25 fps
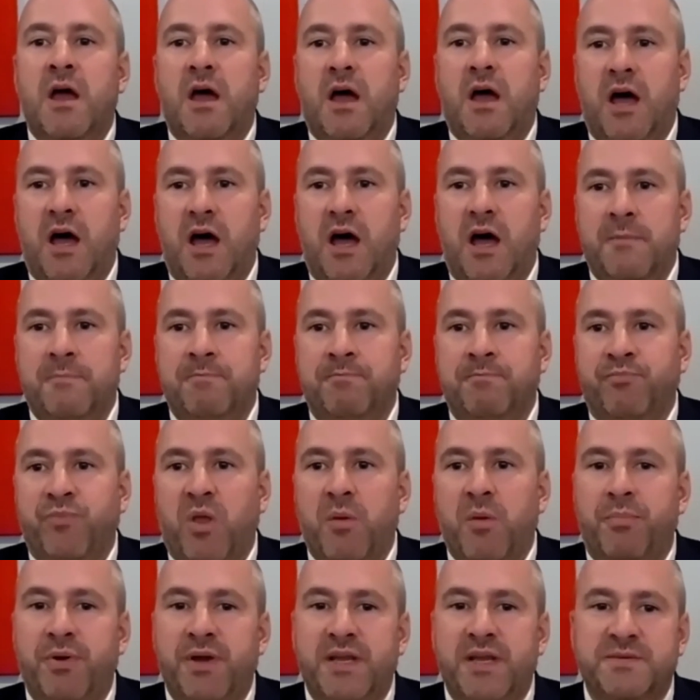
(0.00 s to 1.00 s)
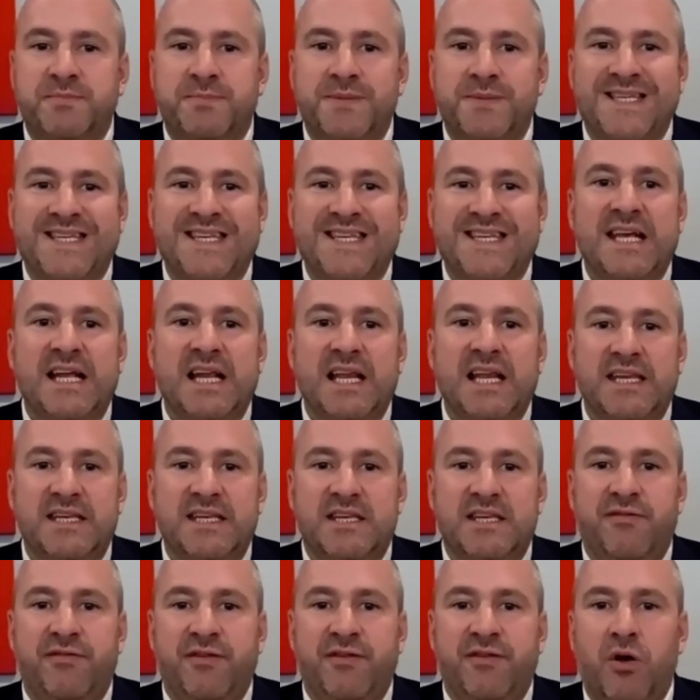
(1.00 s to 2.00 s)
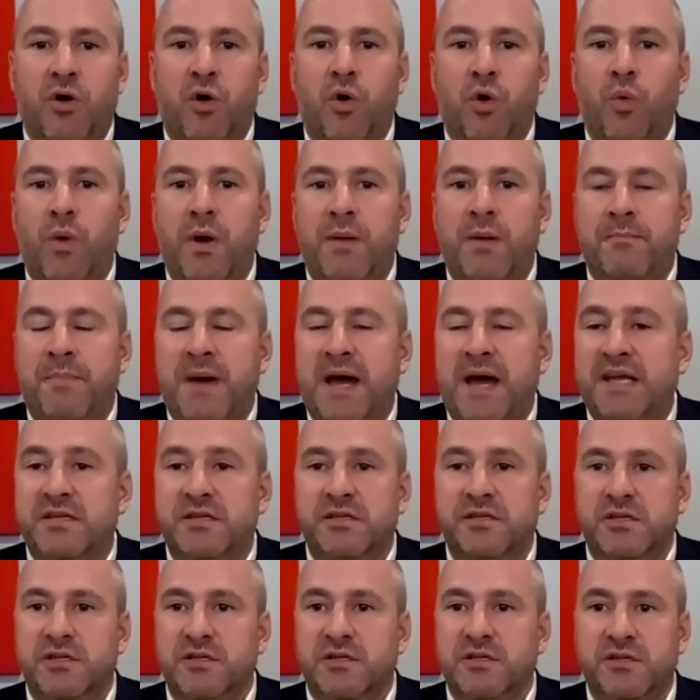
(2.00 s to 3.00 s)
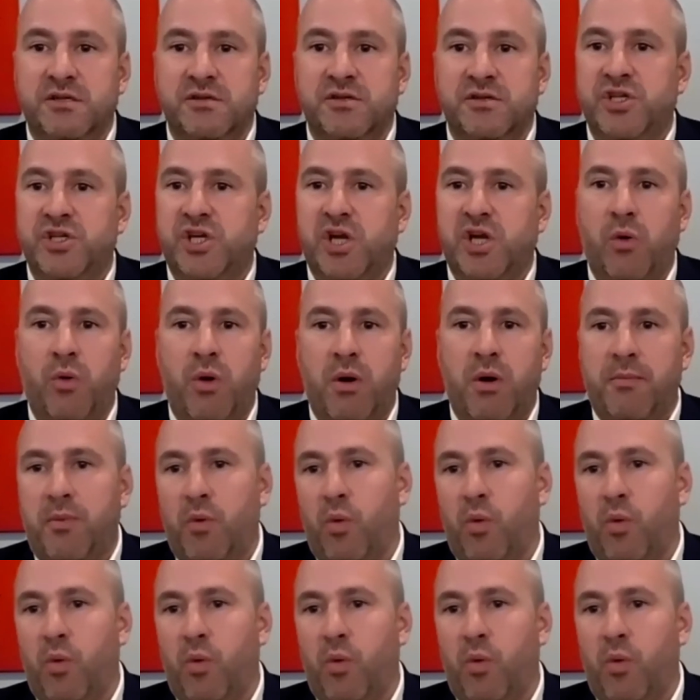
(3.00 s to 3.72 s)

But it's particularly difficult when passengers just show up